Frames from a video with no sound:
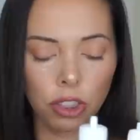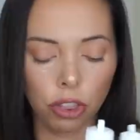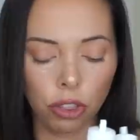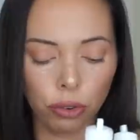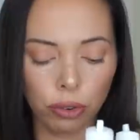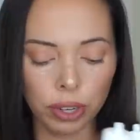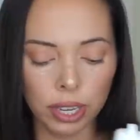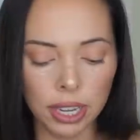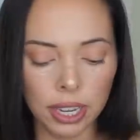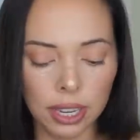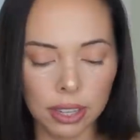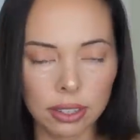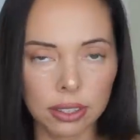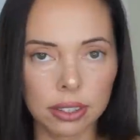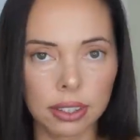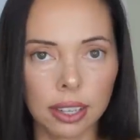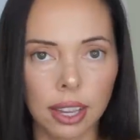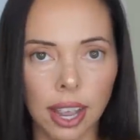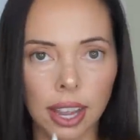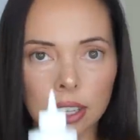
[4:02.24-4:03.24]
Three
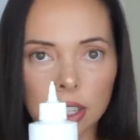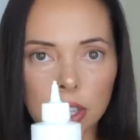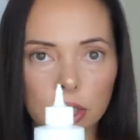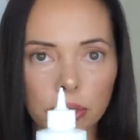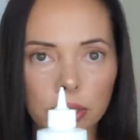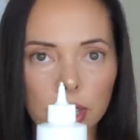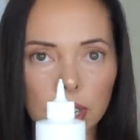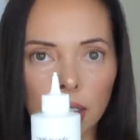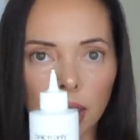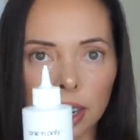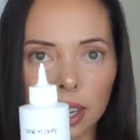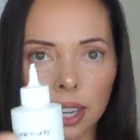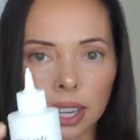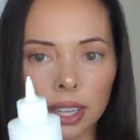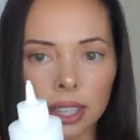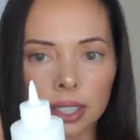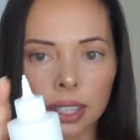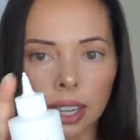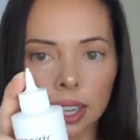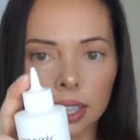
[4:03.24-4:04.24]
has three on it, and
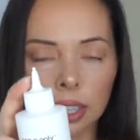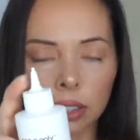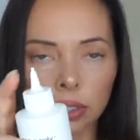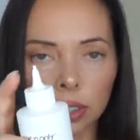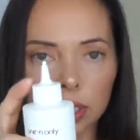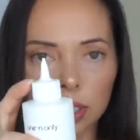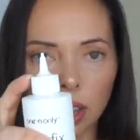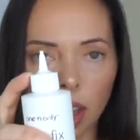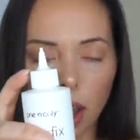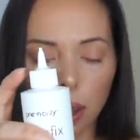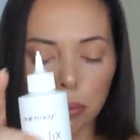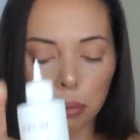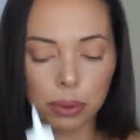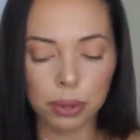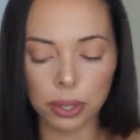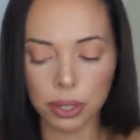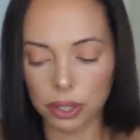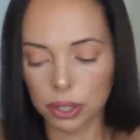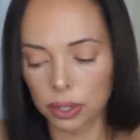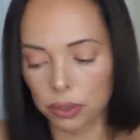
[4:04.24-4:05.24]
it's got a different top.
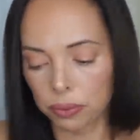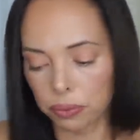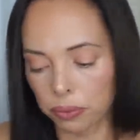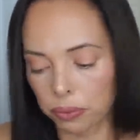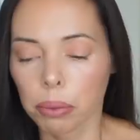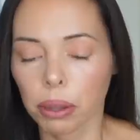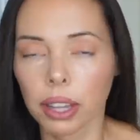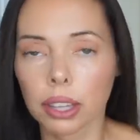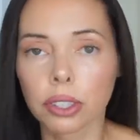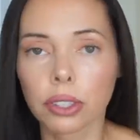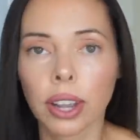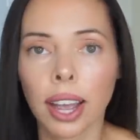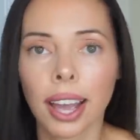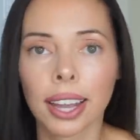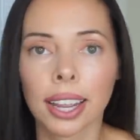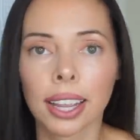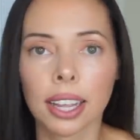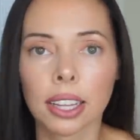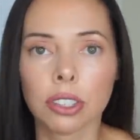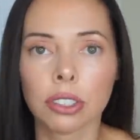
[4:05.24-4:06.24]
But let's go ahead
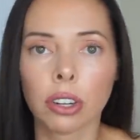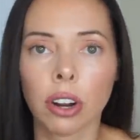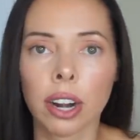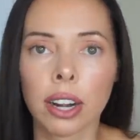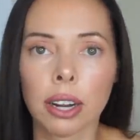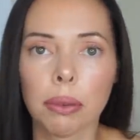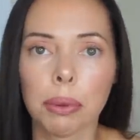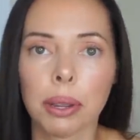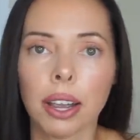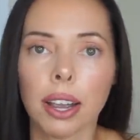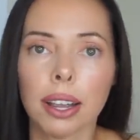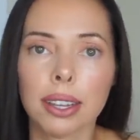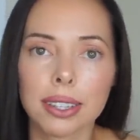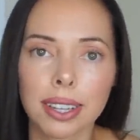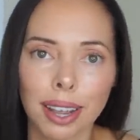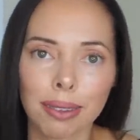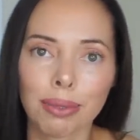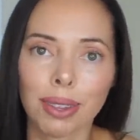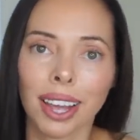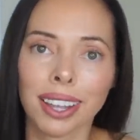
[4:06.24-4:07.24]
and get started, because
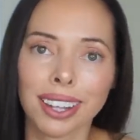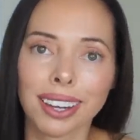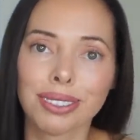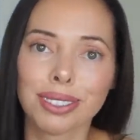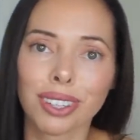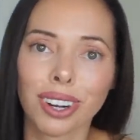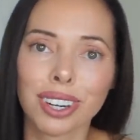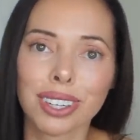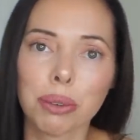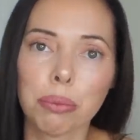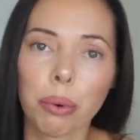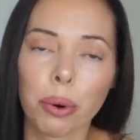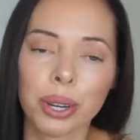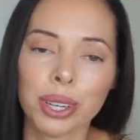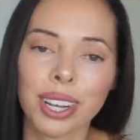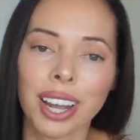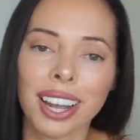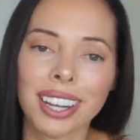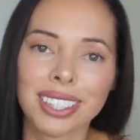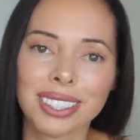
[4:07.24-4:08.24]
I think I'm starting to bore you
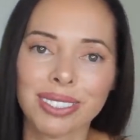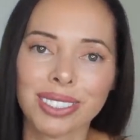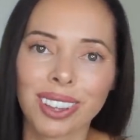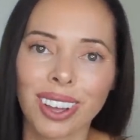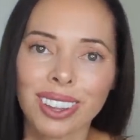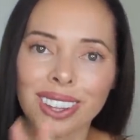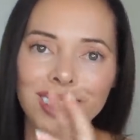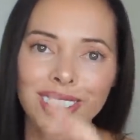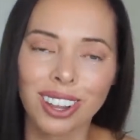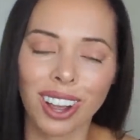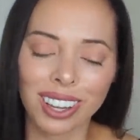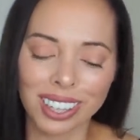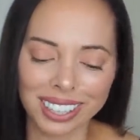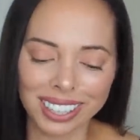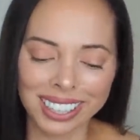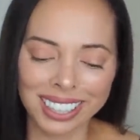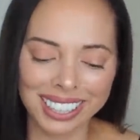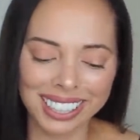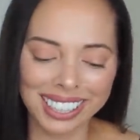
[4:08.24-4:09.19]
guys with all this talk.